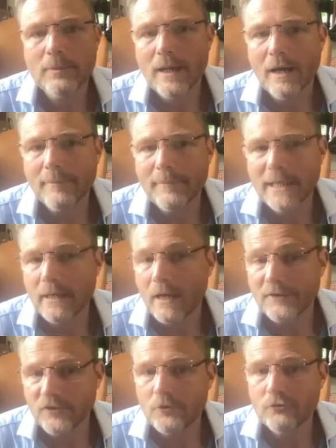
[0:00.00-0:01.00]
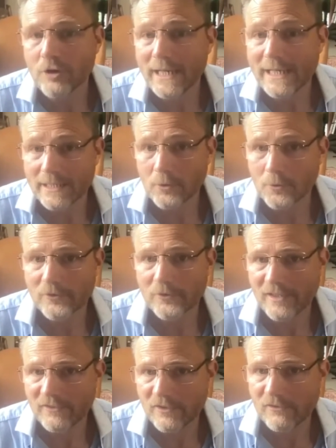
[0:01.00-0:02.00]
I mean, I do training
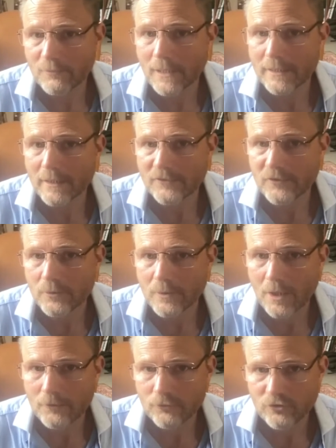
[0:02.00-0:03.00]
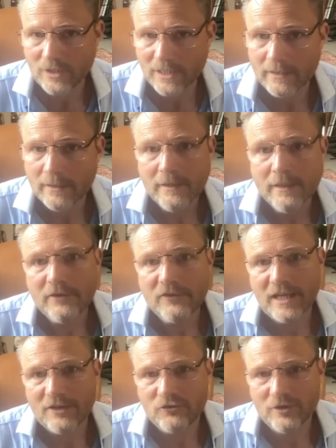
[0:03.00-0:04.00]
courses as well, and I do coaching
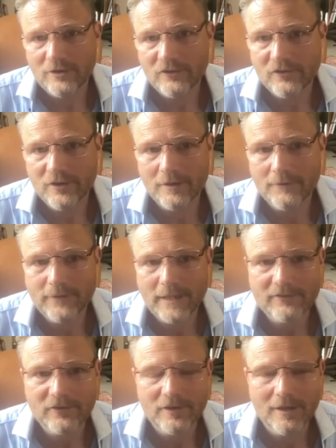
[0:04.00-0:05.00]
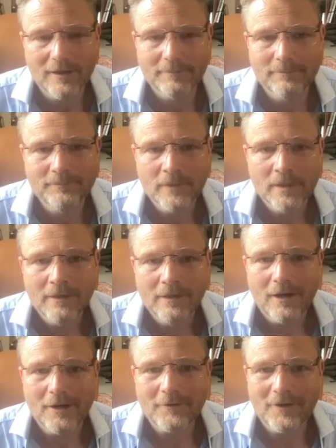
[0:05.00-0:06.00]
sessions, and I've had, um,
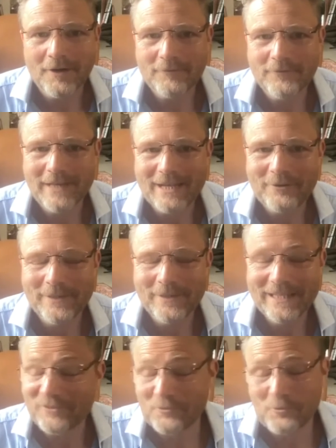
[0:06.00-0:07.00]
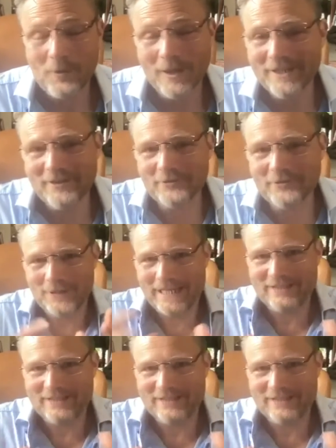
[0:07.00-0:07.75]
I, I've now, it's wonderful actually,